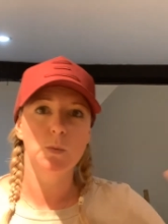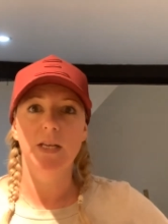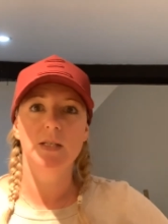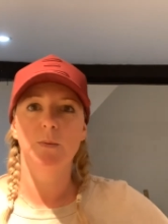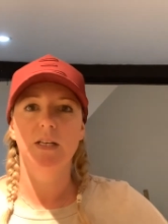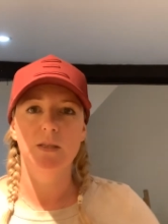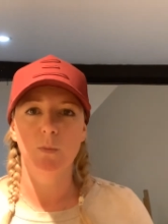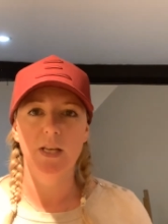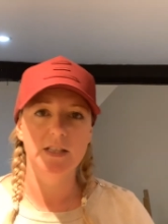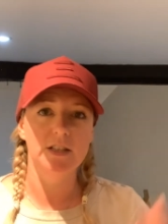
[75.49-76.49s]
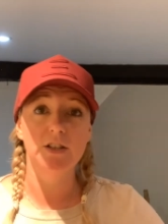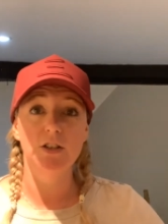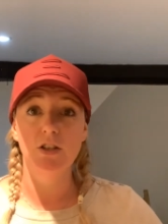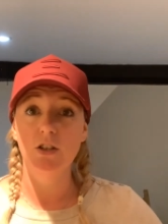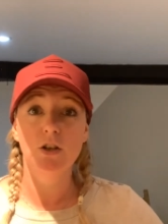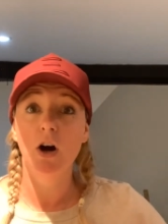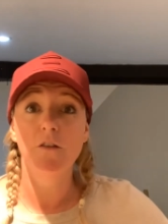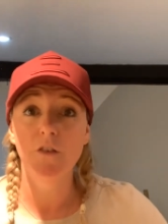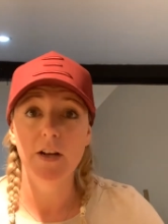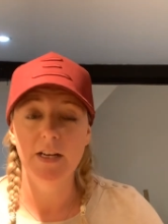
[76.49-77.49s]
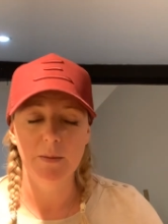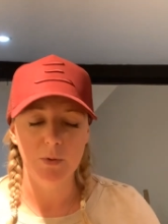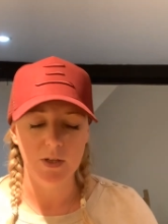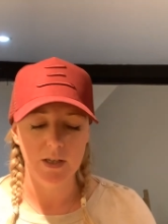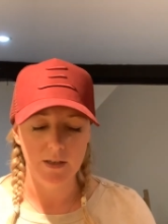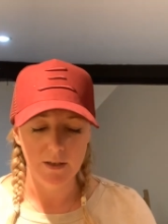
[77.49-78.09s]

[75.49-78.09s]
weeks and weeks and weeks, and you can't find anybody.